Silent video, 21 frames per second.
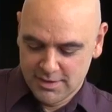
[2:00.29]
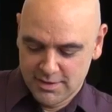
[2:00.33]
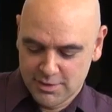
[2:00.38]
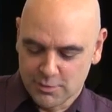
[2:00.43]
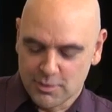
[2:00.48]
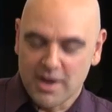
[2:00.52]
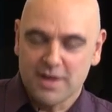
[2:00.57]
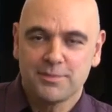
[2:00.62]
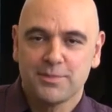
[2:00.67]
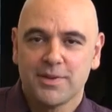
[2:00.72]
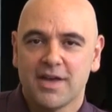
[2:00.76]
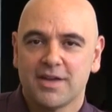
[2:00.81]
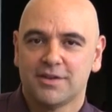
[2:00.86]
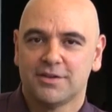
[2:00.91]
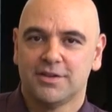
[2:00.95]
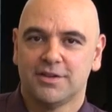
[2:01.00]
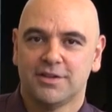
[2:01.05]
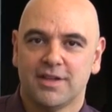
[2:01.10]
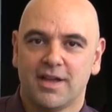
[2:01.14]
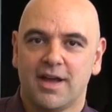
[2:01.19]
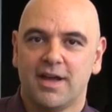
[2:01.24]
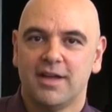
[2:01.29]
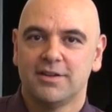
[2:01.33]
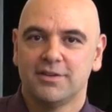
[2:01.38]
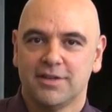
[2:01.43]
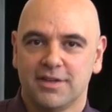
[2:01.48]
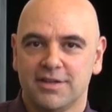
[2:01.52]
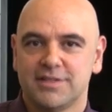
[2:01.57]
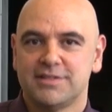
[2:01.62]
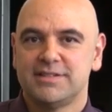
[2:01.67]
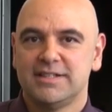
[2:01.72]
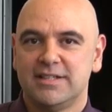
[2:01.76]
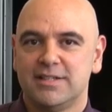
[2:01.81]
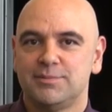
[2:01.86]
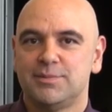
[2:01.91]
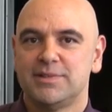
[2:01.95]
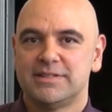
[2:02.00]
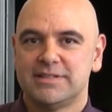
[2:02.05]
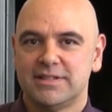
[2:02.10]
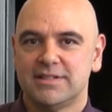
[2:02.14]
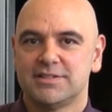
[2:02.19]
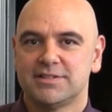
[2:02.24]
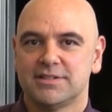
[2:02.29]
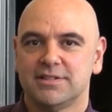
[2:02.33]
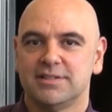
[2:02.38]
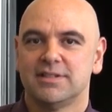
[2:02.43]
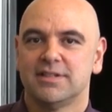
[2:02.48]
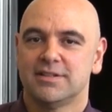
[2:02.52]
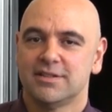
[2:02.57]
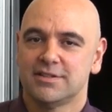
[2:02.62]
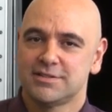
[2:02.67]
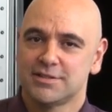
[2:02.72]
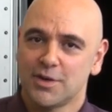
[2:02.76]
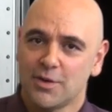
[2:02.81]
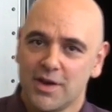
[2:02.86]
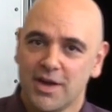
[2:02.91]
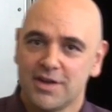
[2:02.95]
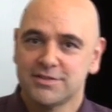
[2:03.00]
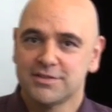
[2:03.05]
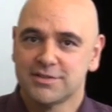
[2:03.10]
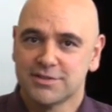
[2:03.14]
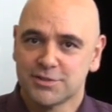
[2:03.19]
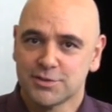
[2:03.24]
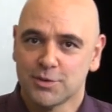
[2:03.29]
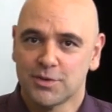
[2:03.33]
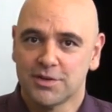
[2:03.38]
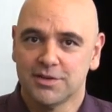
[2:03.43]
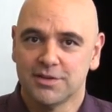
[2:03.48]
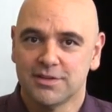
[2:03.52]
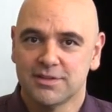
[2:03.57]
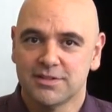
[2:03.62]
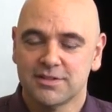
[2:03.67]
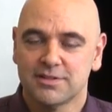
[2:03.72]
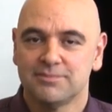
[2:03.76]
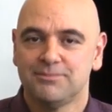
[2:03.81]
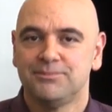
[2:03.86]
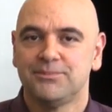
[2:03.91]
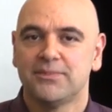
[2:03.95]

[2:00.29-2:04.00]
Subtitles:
the right pedal a lot in a seated position. The psoas is shortened.